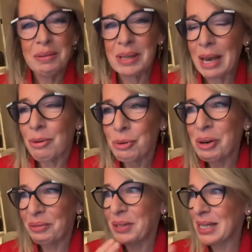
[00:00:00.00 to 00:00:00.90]
We get
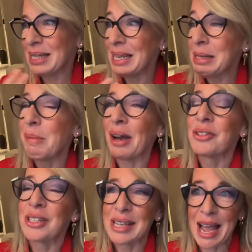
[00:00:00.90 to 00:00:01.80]
all of these
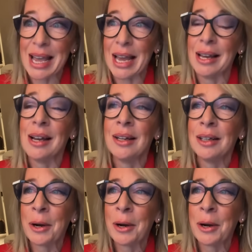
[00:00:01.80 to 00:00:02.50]
emails saying,